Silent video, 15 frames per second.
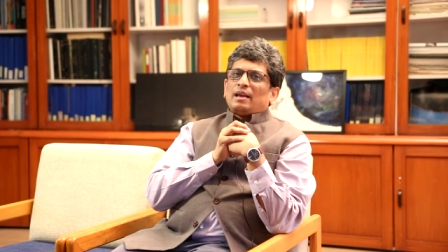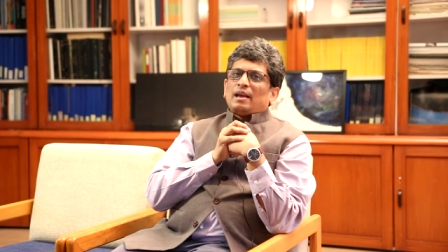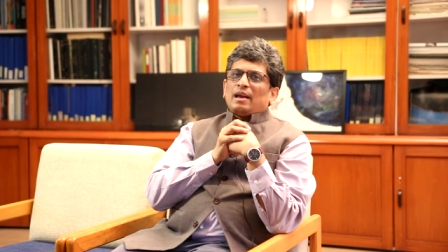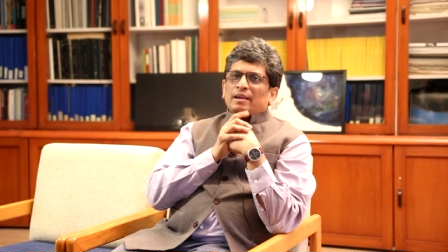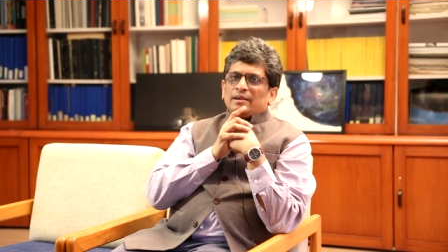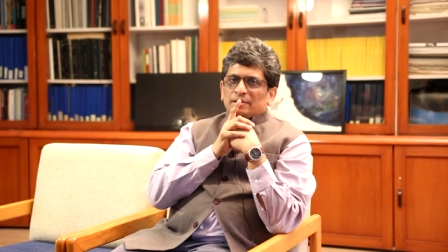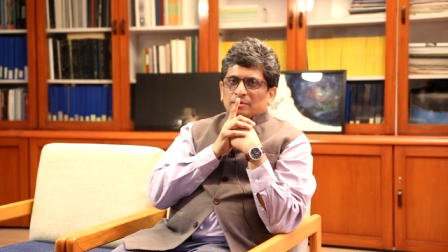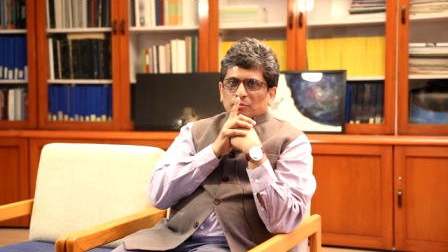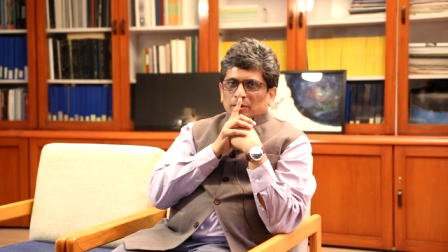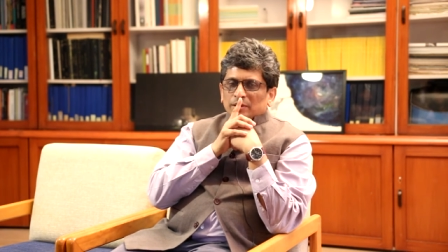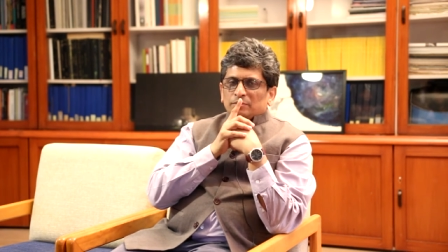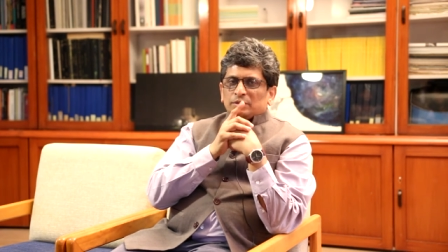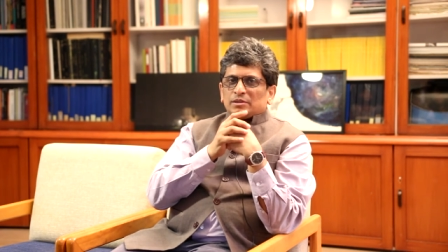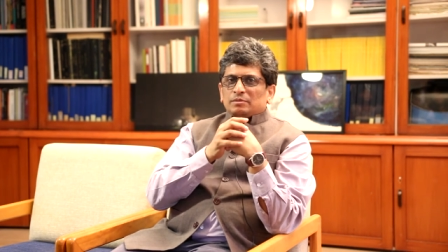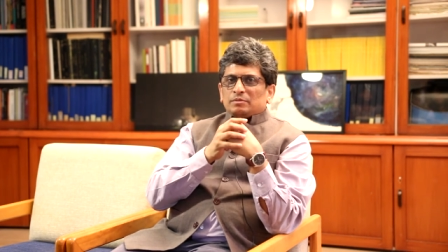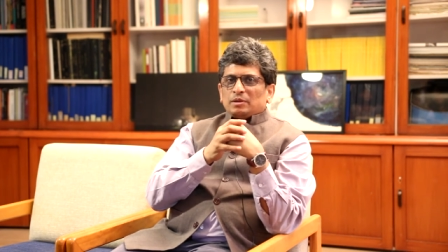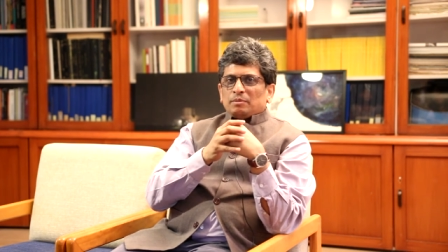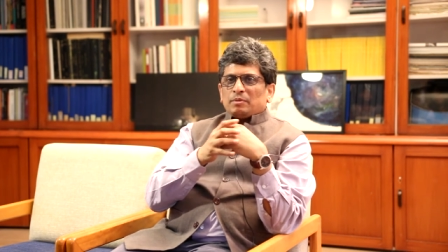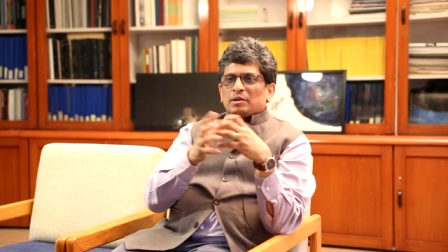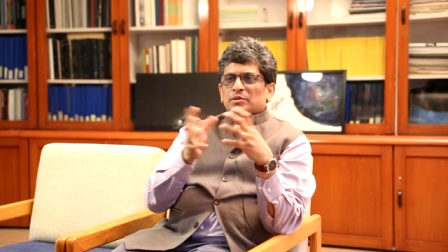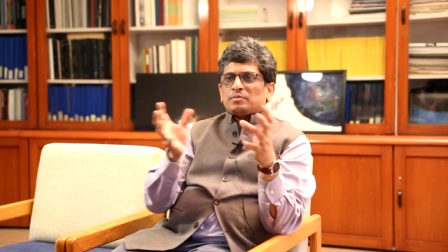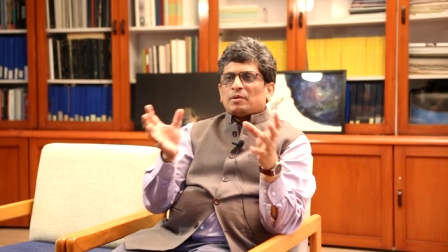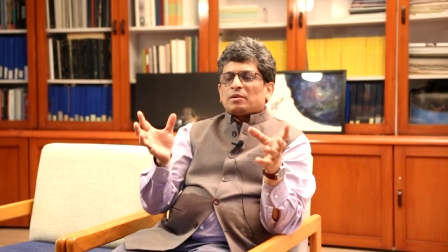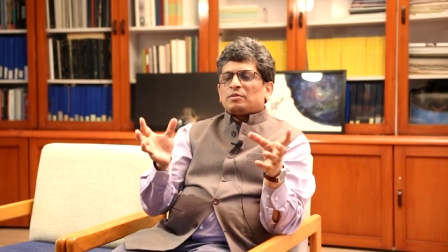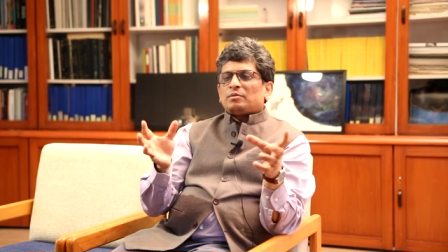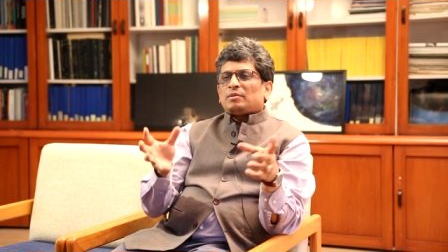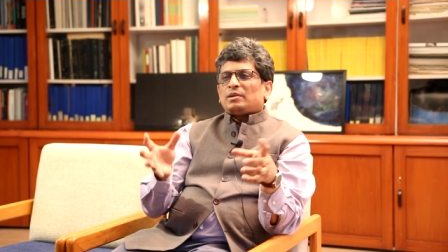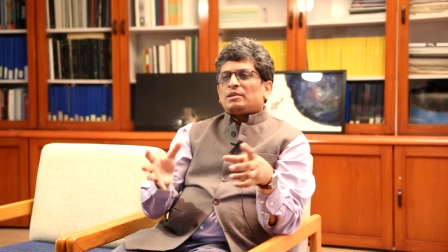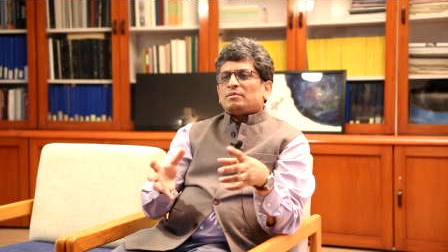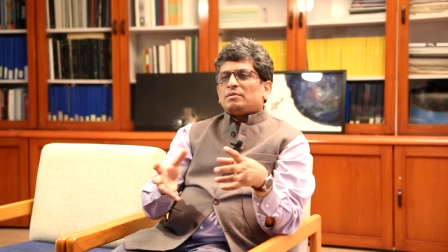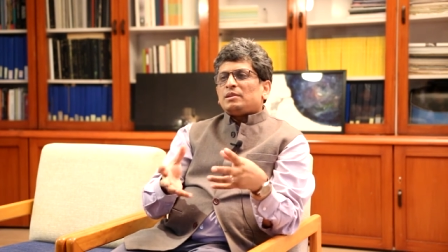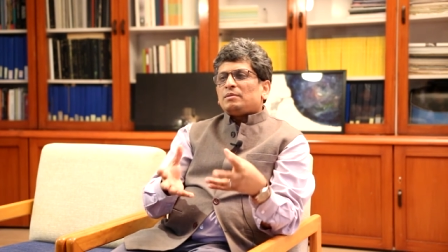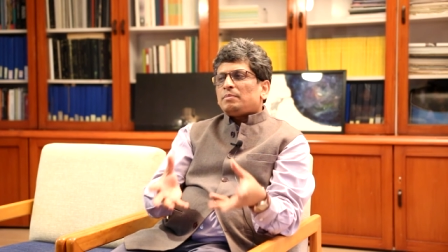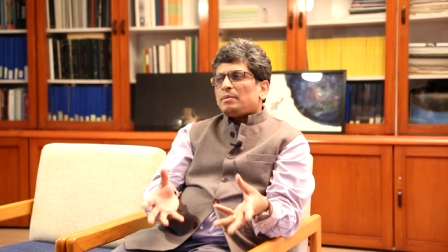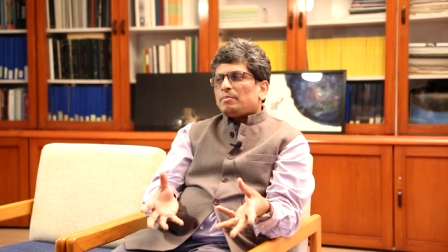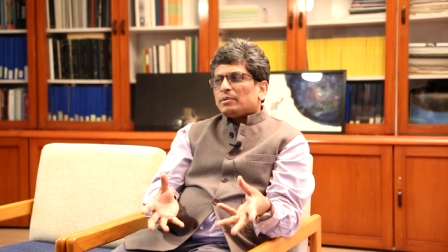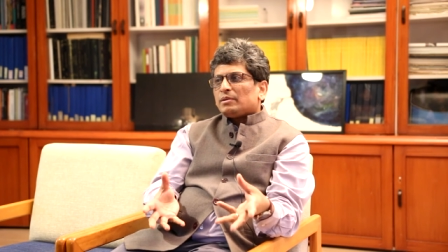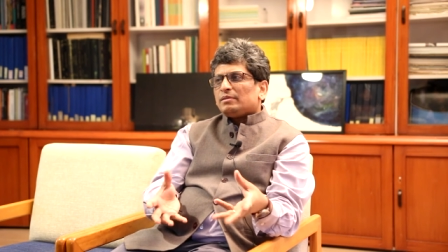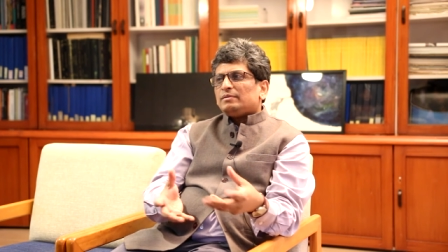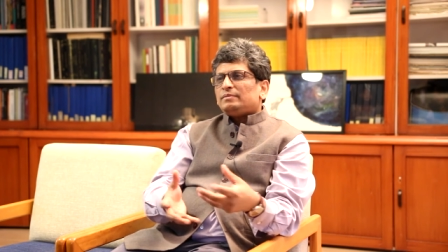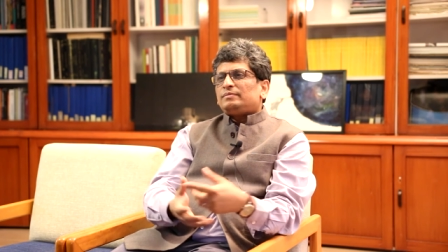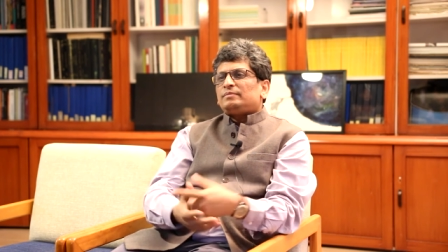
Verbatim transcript: And once it becomes part of the world, you need people.